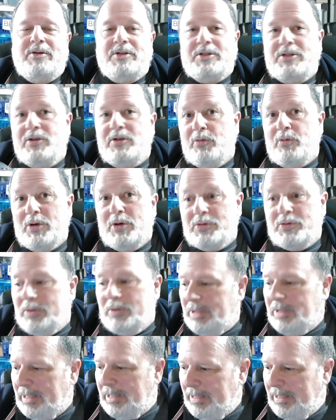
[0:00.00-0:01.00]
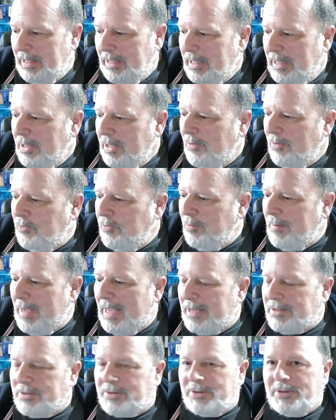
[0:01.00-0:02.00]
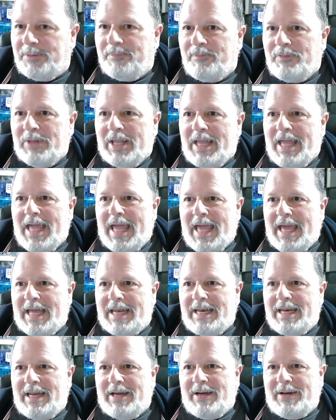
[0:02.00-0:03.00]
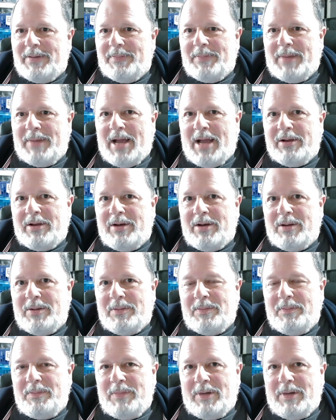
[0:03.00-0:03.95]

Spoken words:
It still works with the Viewmaster, and I'm gonna